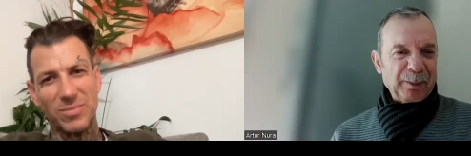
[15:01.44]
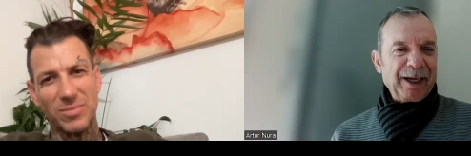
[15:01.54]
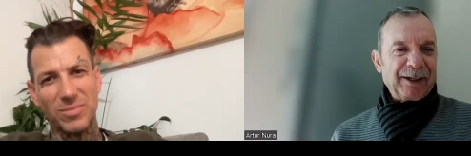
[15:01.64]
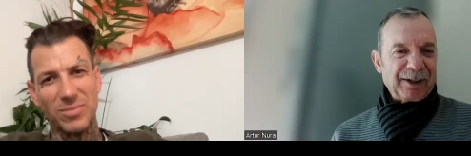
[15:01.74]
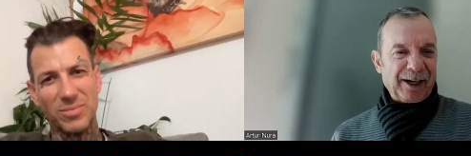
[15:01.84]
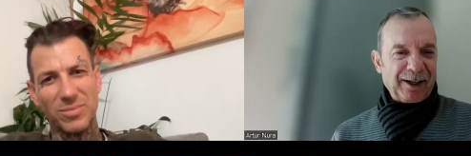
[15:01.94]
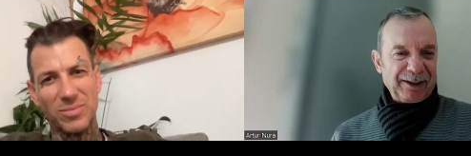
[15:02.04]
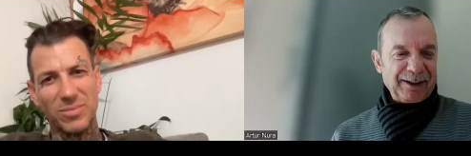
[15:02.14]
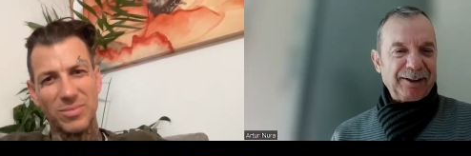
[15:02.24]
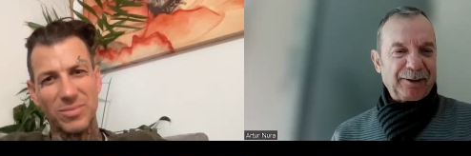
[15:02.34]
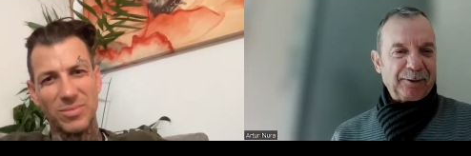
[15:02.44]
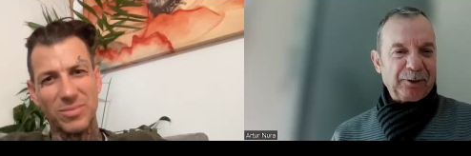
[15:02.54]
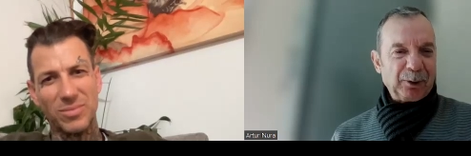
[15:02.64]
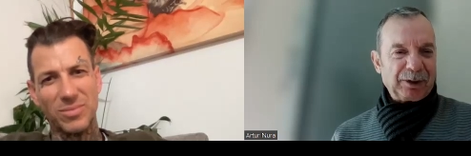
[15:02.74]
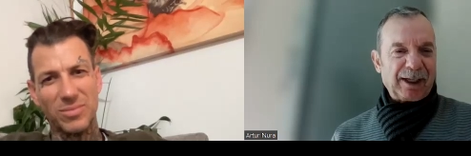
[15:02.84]
Speaker 1: to make another
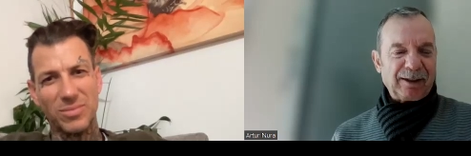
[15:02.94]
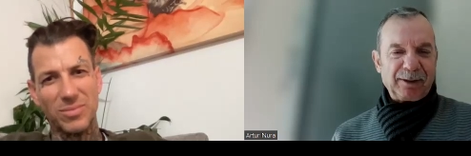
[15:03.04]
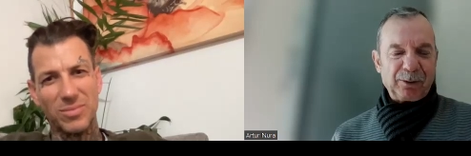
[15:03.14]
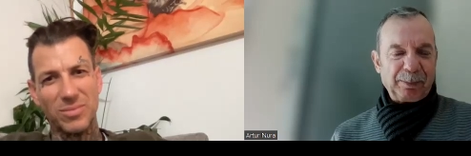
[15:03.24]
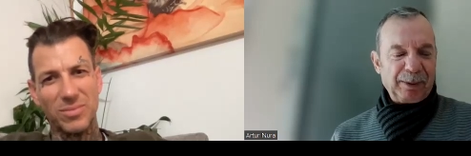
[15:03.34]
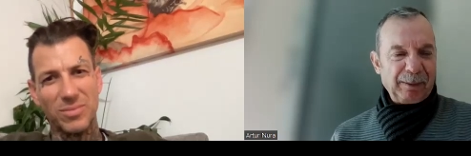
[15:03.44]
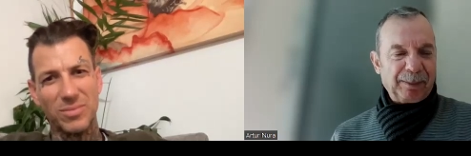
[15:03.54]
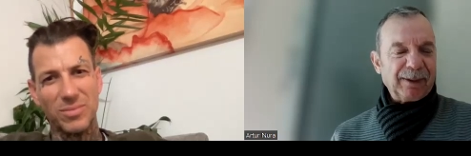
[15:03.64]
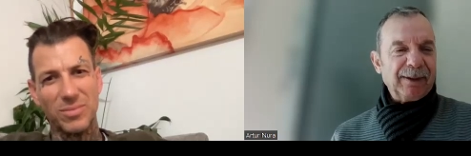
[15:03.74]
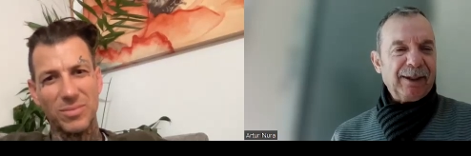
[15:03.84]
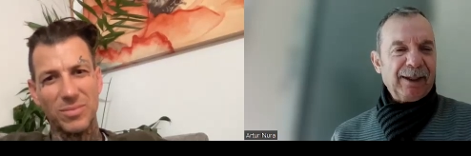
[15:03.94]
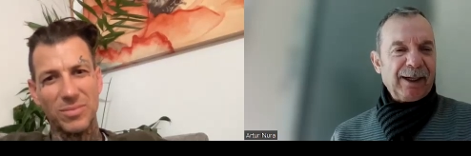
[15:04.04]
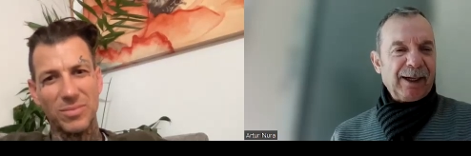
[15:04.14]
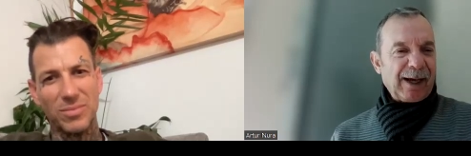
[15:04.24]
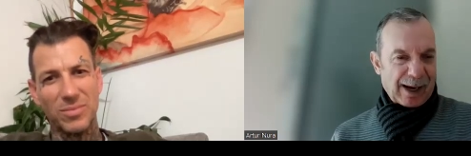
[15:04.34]
interview telling to people
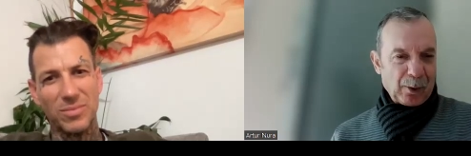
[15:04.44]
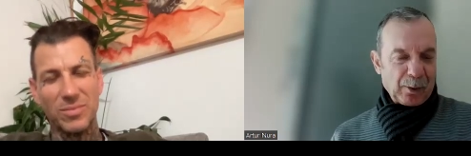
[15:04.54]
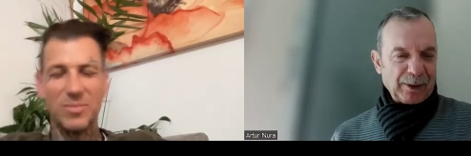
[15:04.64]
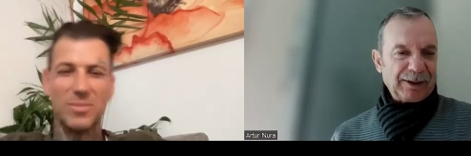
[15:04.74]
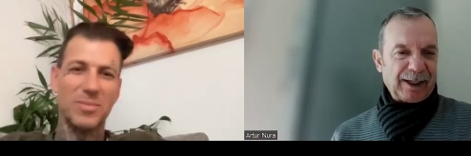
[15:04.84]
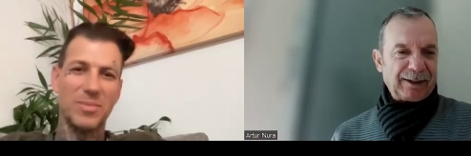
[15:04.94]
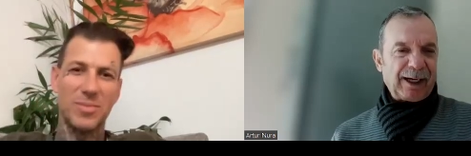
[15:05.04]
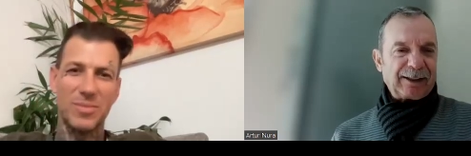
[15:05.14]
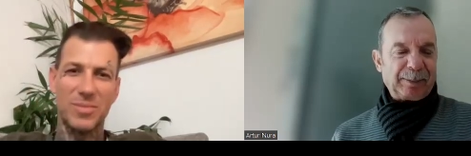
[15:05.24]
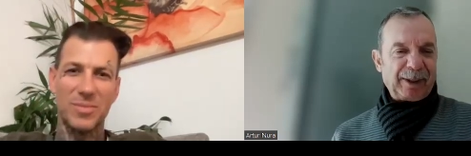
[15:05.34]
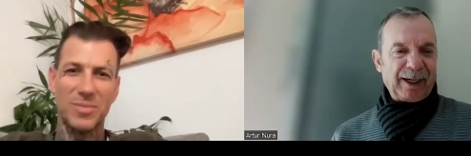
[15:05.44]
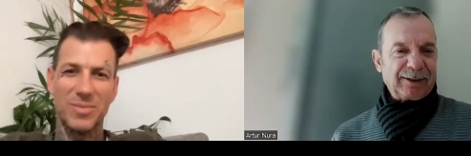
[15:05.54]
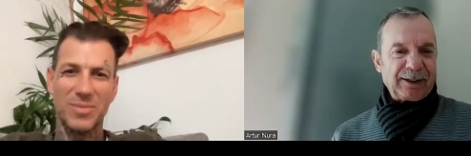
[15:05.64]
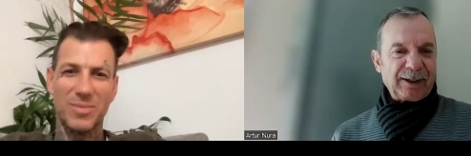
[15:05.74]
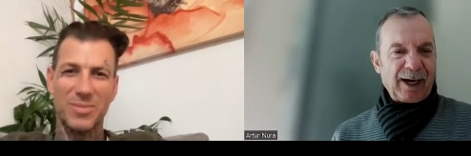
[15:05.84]
how was that
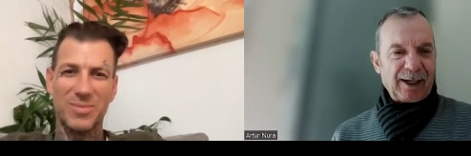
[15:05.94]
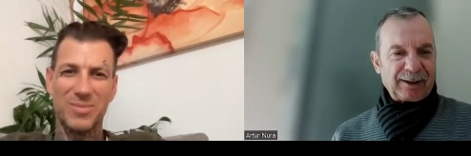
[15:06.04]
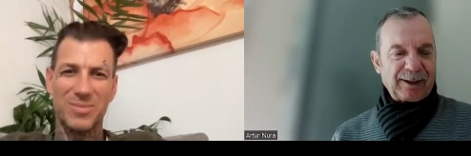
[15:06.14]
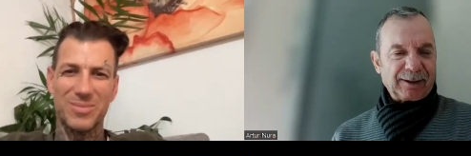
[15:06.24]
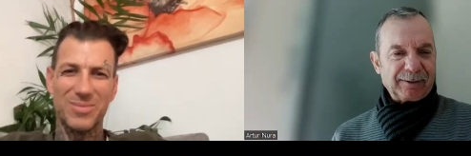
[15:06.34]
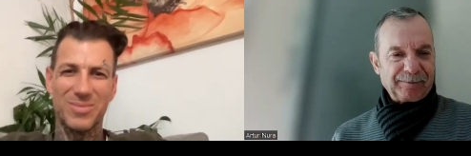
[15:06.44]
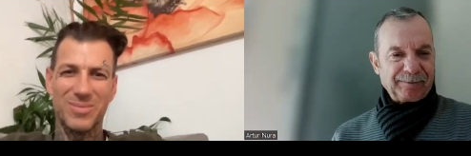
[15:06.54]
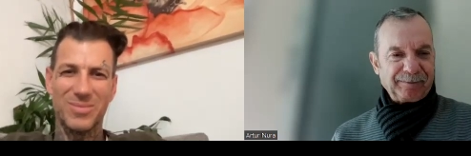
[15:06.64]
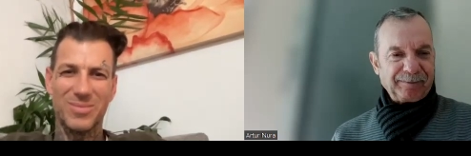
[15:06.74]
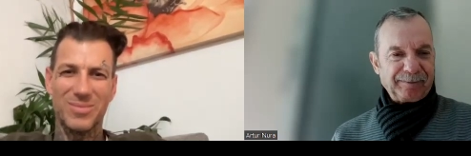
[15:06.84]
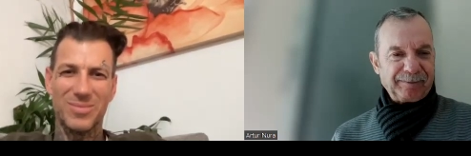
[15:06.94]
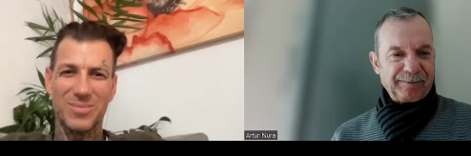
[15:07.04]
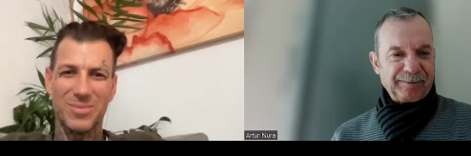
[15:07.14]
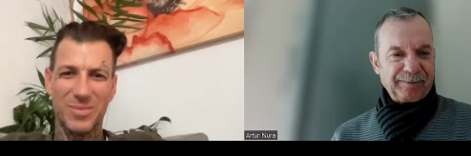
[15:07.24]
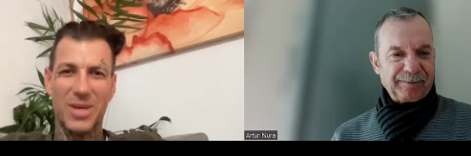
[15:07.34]
experience in acting.
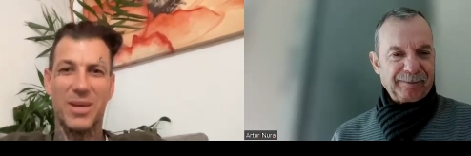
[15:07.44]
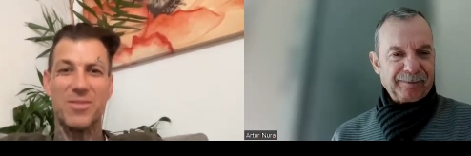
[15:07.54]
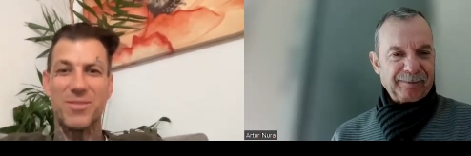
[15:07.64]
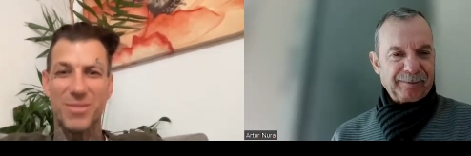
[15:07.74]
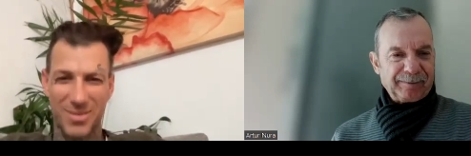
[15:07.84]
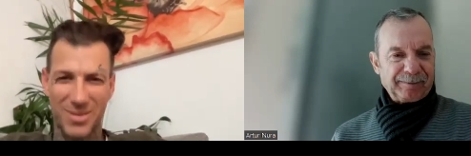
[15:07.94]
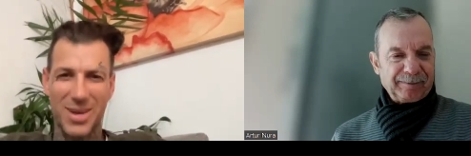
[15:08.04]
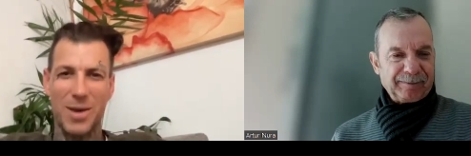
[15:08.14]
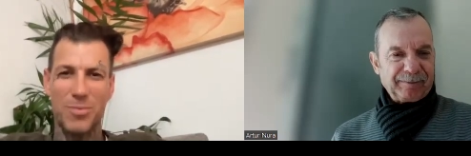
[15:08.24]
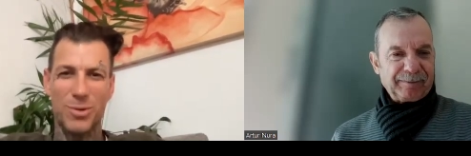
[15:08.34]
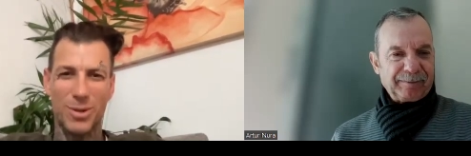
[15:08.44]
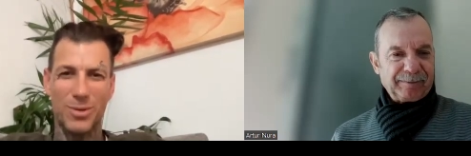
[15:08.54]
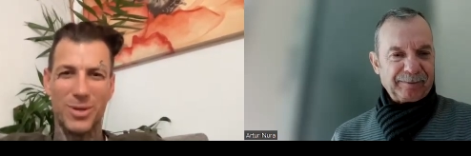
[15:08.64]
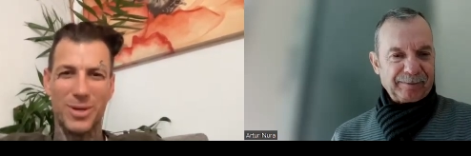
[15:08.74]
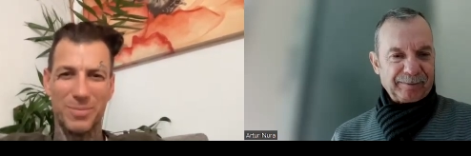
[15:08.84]
Speaker 2: Yes,
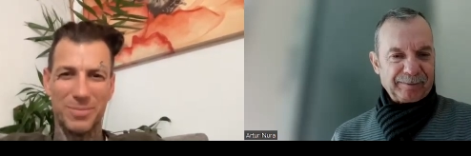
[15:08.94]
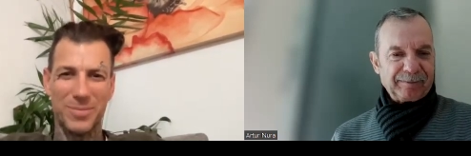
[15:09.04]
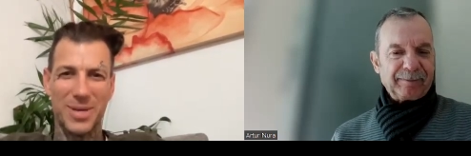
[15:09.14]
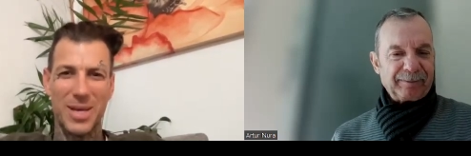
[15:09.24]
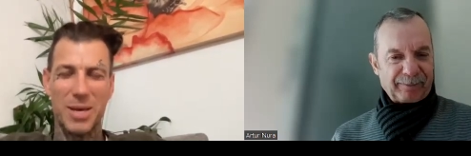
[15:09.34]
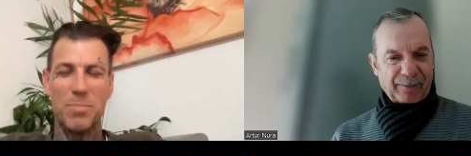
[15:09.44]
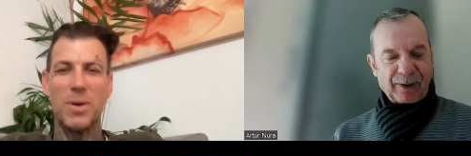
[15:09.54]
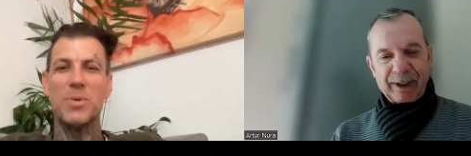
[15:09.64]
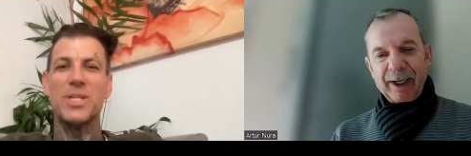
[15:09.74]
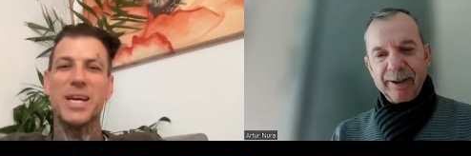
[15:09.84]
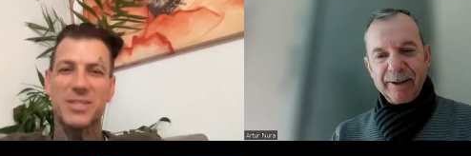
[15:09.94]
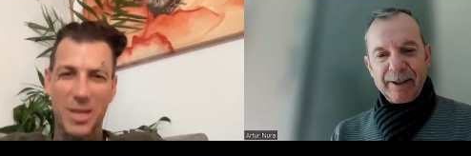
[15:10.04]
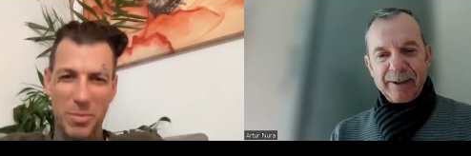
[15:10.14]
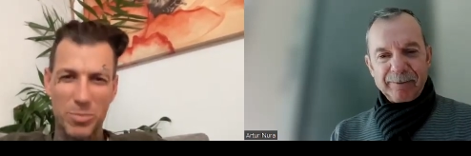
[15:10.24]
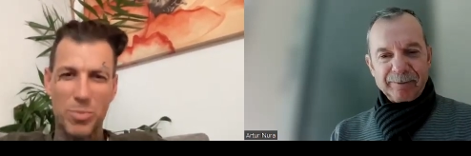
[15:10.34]
absolutely. Okay. Maybe
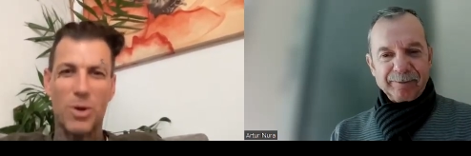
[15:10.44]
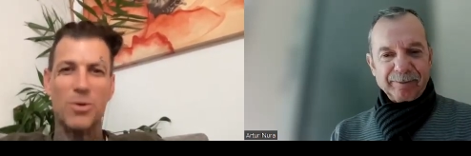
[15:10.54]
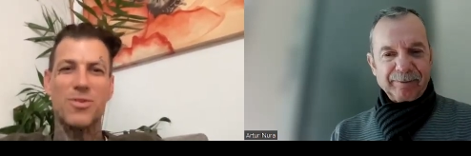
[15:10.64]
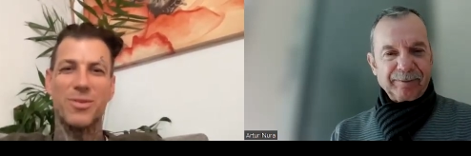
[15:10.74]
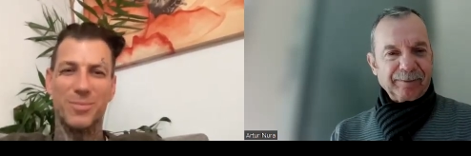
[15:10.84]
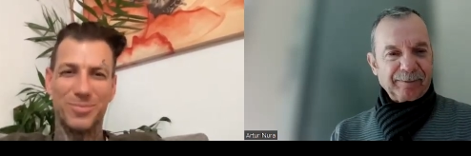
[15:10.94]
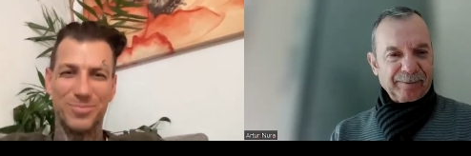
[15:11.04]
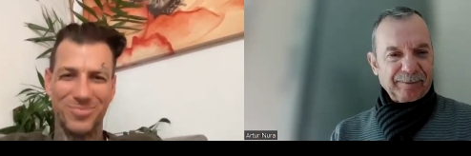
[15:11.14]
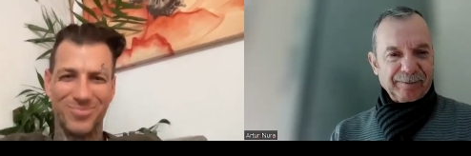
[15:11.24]
next time in person.